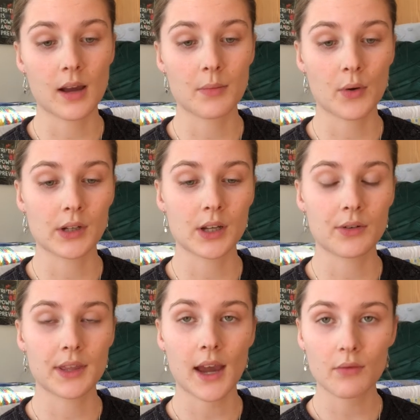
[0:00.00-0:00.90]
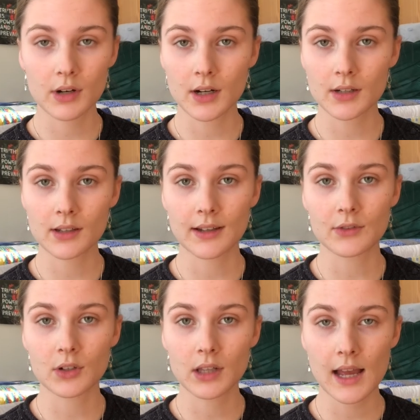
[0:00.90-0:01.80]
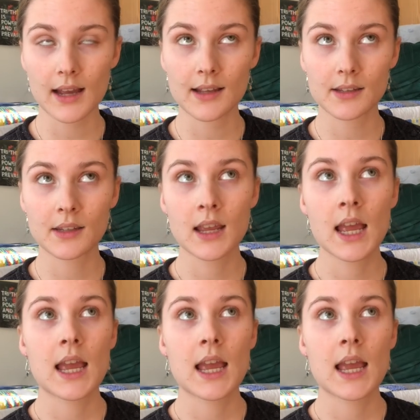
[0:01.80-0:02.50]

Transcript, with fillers: I'm going to go to that rehearsal after class.